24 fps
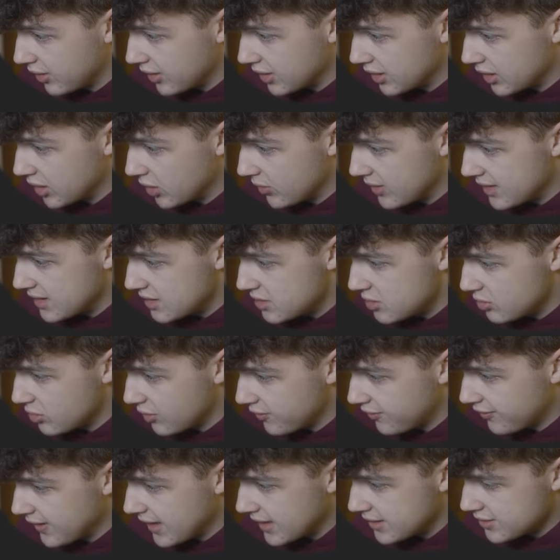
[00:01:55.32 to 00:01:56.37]
you're going to go into
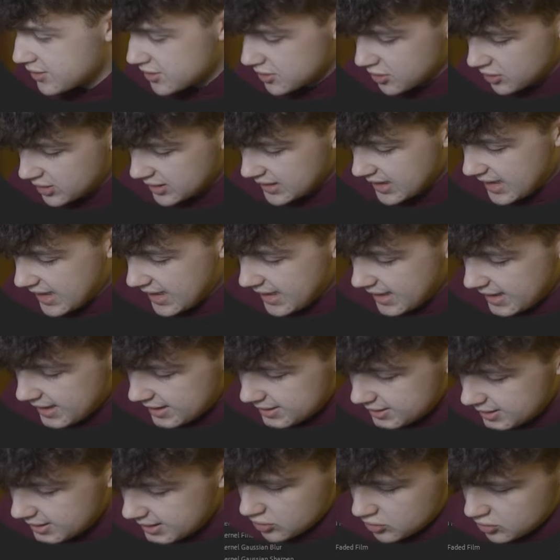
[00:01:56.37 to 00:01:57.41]
effects. You're going to
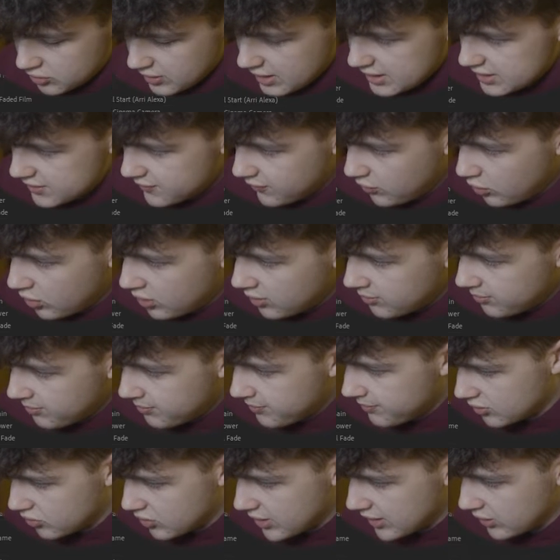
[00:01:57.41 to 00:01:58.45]
add transform,
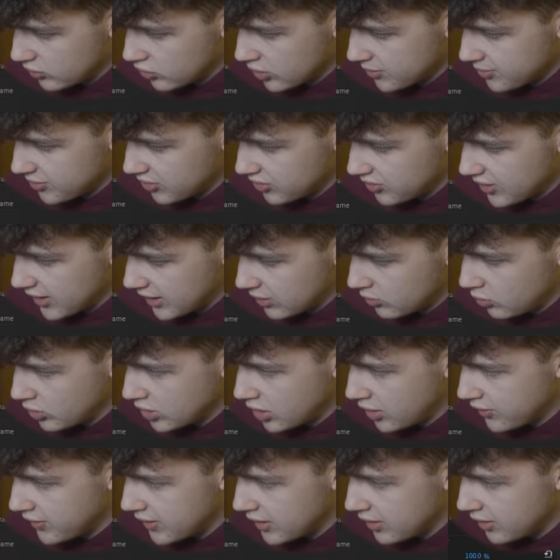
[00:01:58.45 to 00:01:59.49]
drag and drop the second one
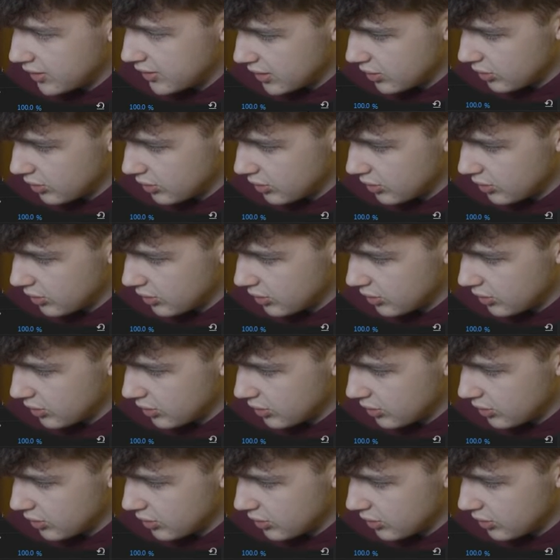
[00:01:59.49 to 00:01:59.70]
on there.